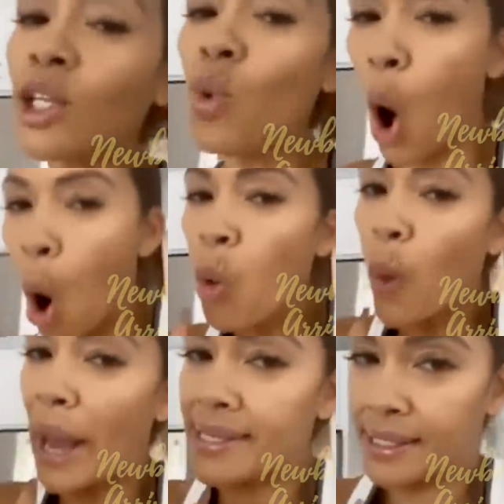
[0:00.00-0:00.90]
you
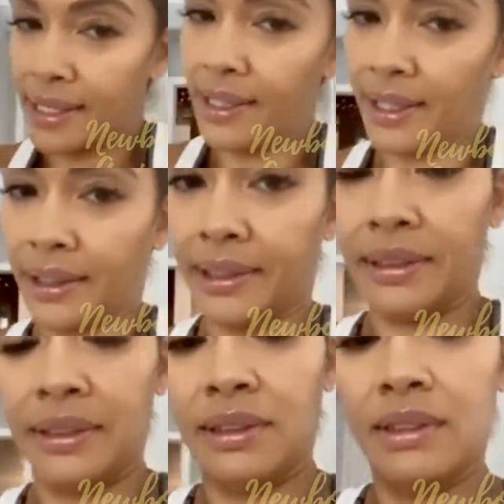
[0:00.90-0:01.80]
always cook.
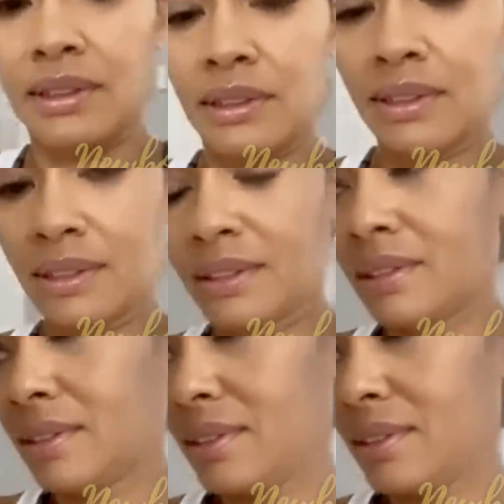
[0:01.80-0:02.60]
I, you